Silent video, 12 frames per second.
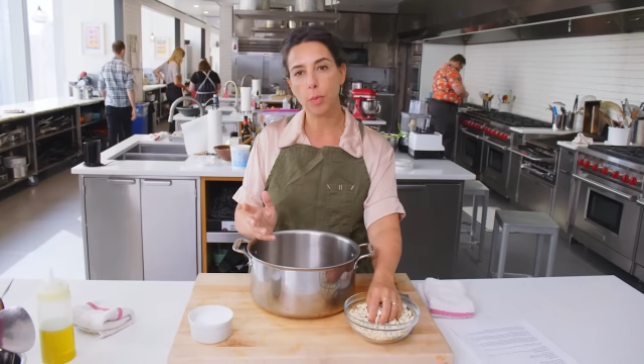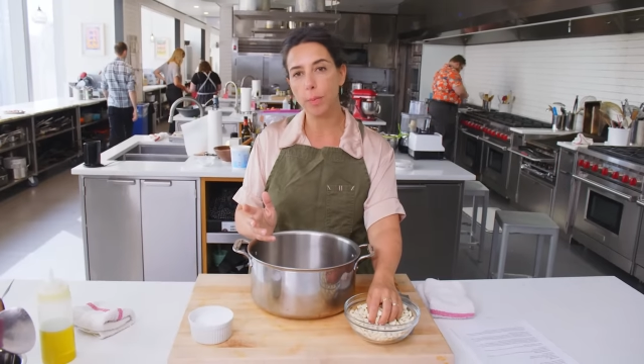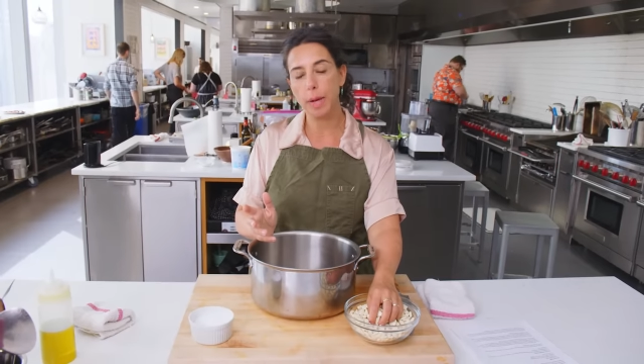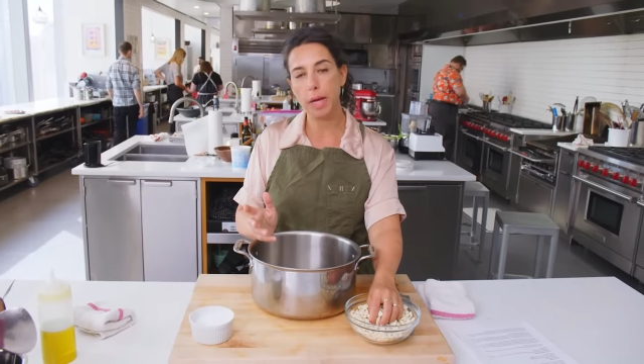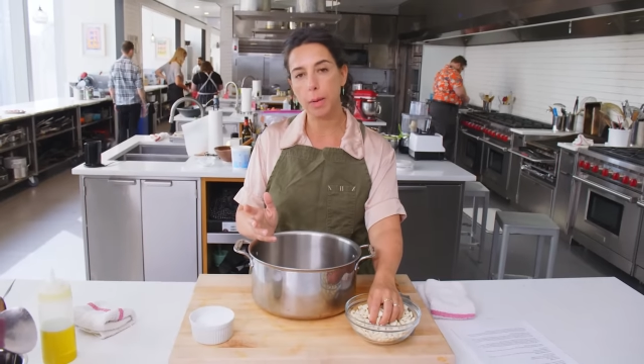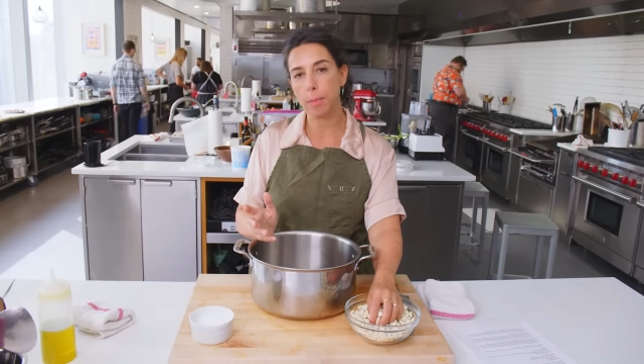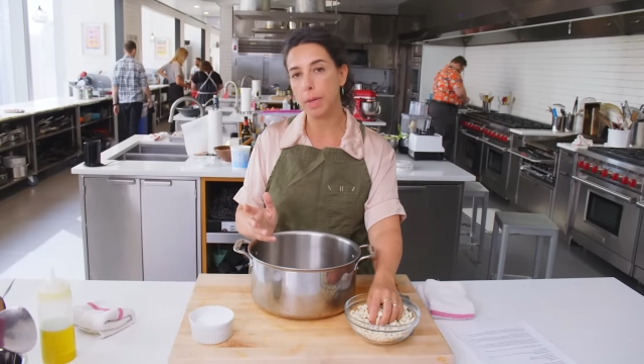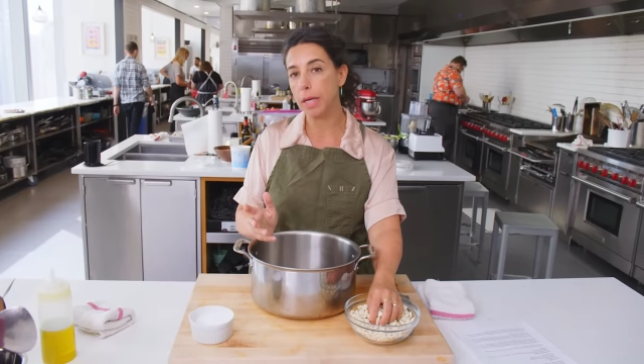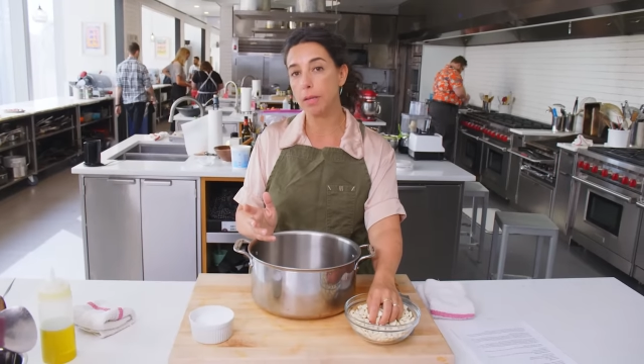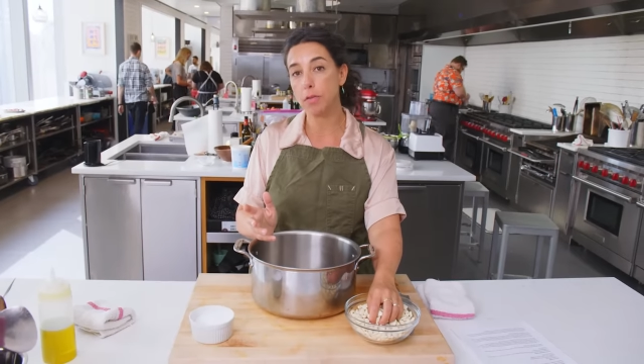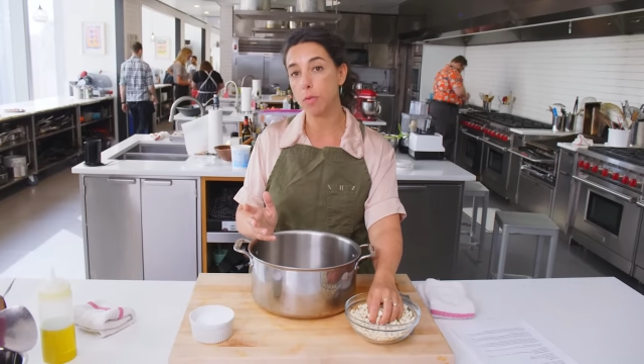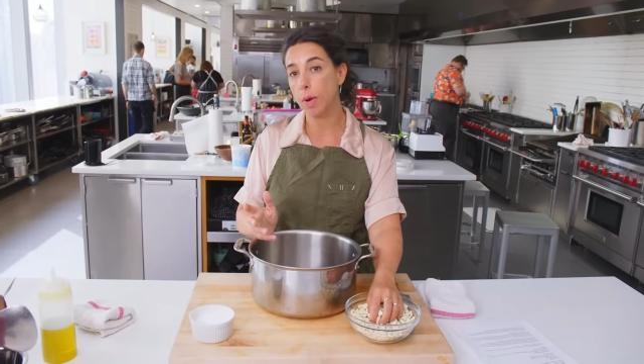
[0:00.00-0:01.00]
you will make
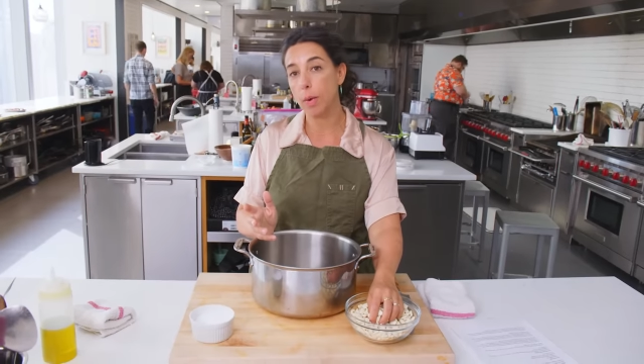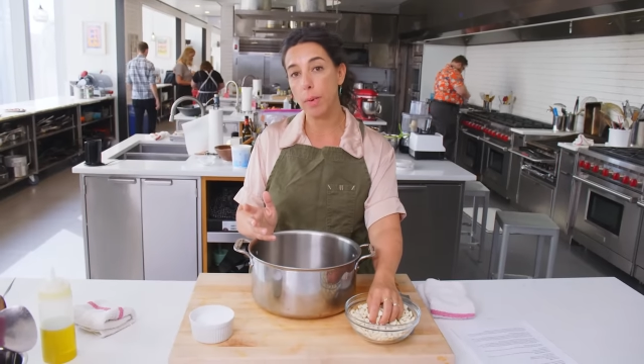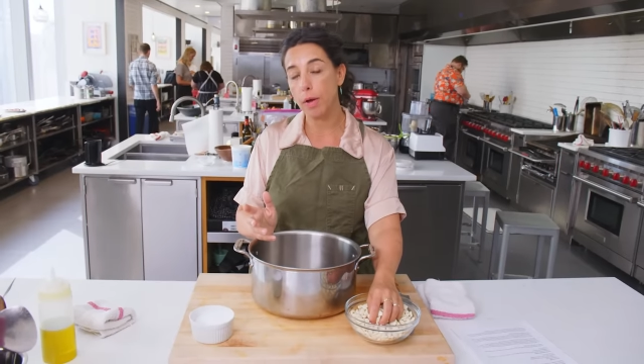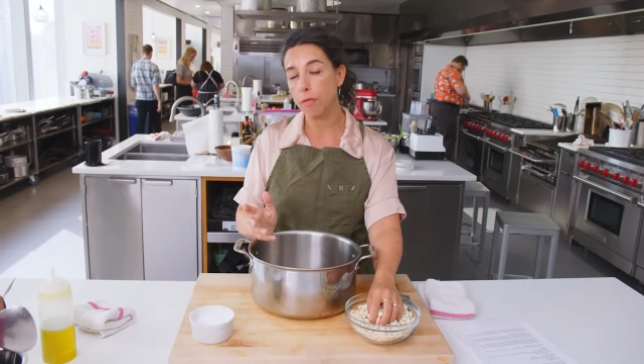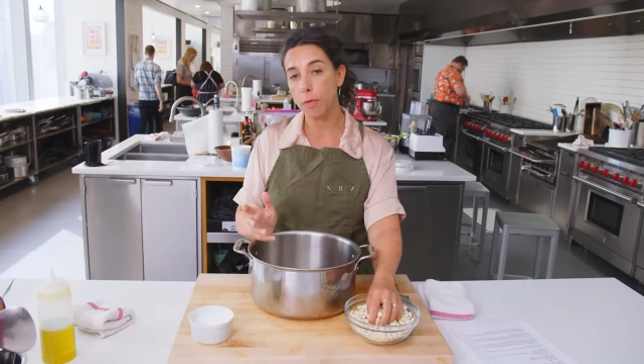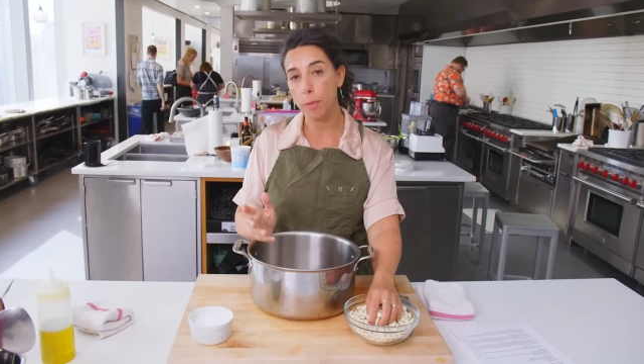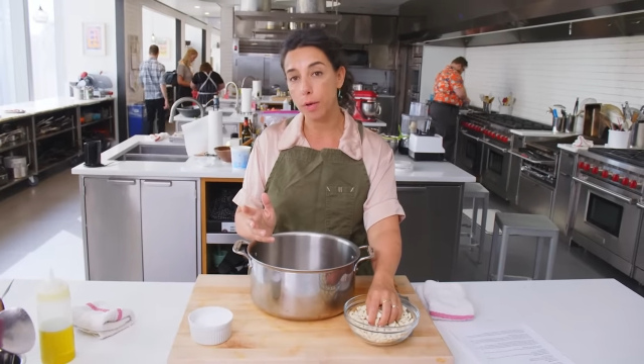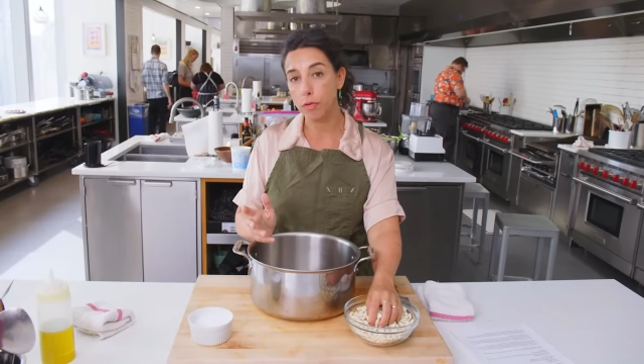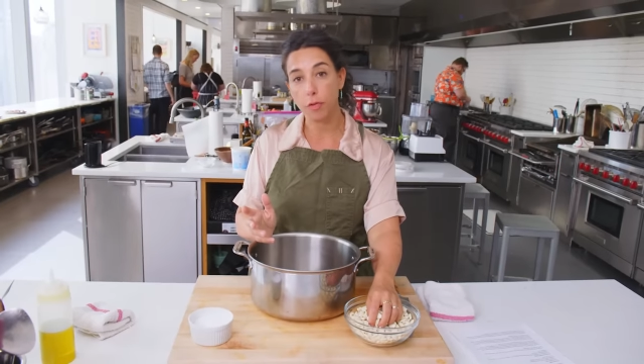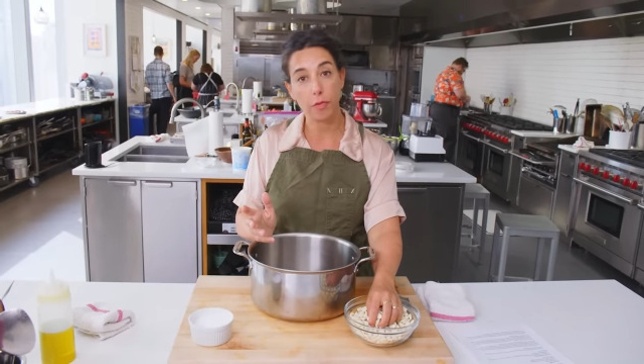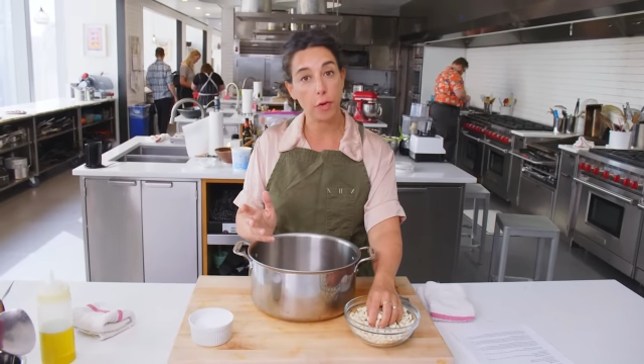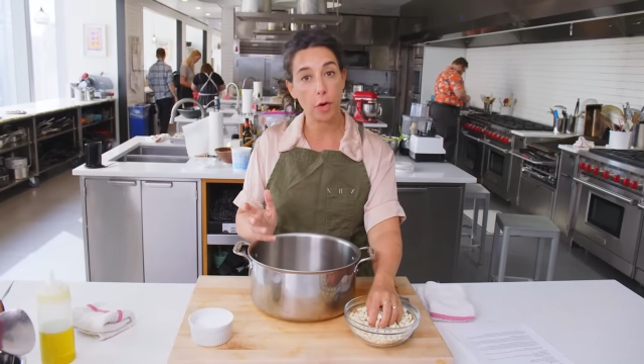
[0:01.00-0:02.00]
beans the right way for the
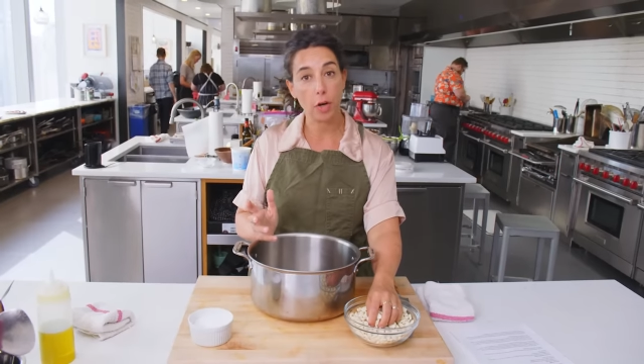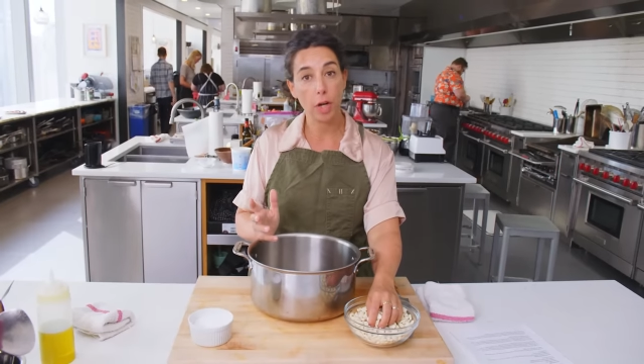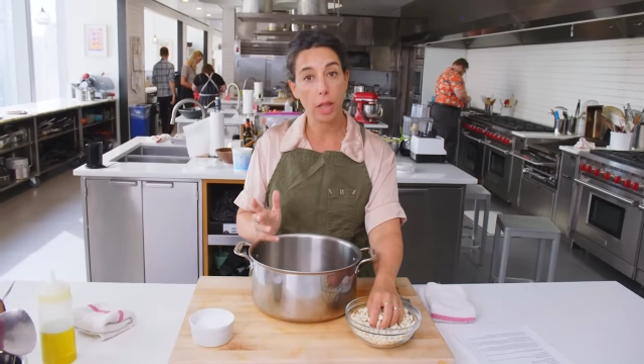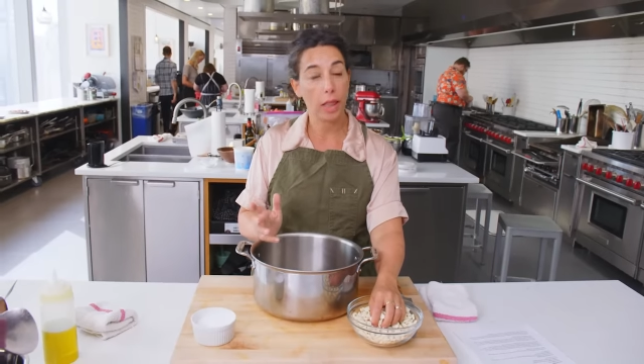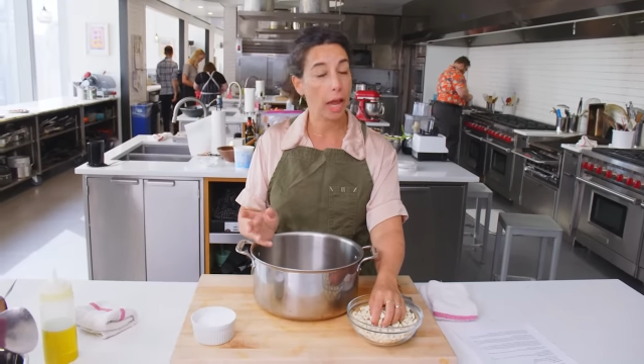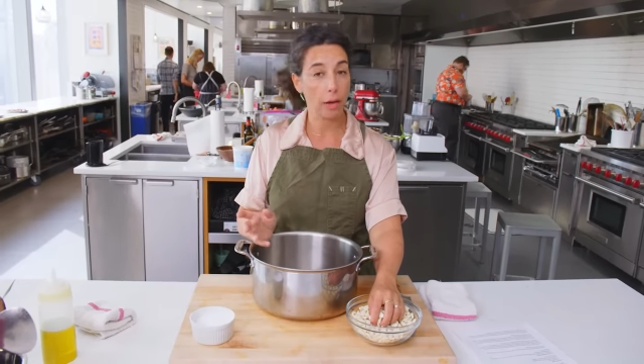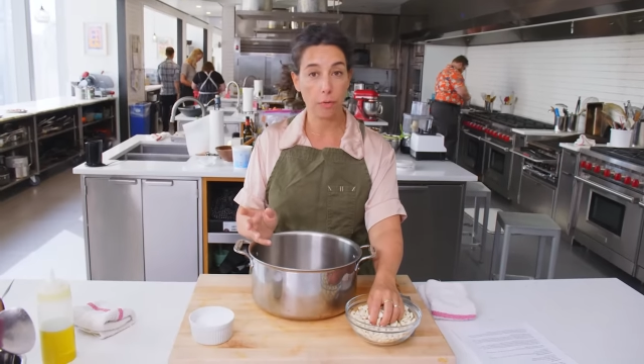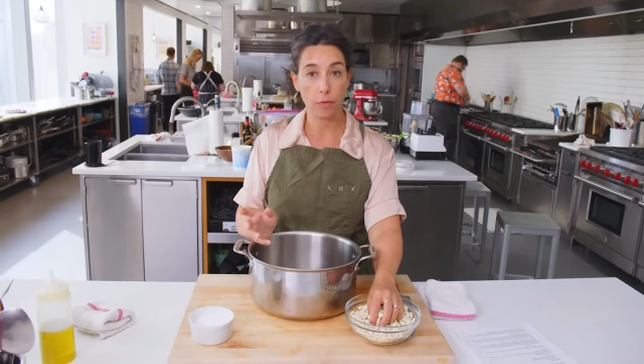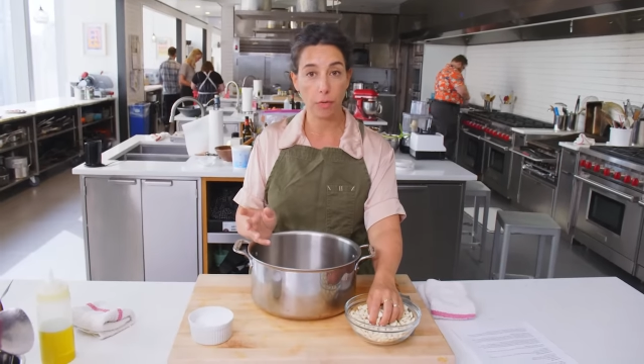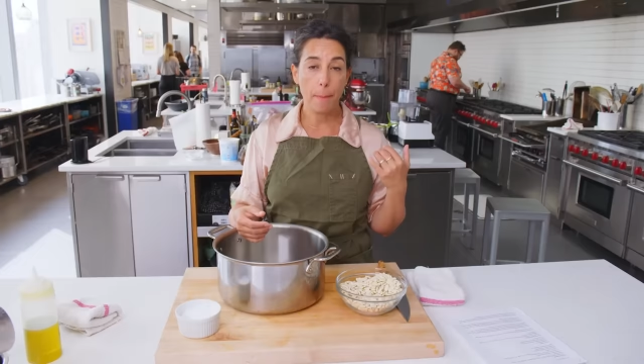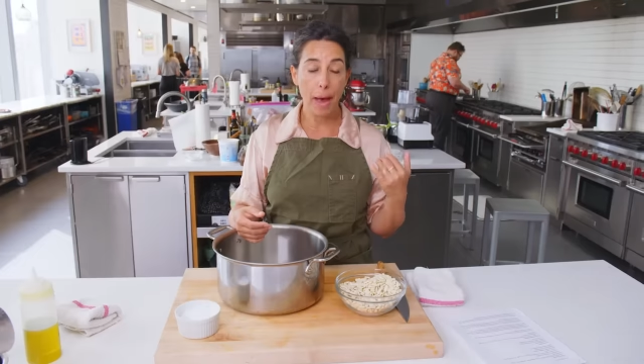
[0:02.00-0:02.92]
rest of your life.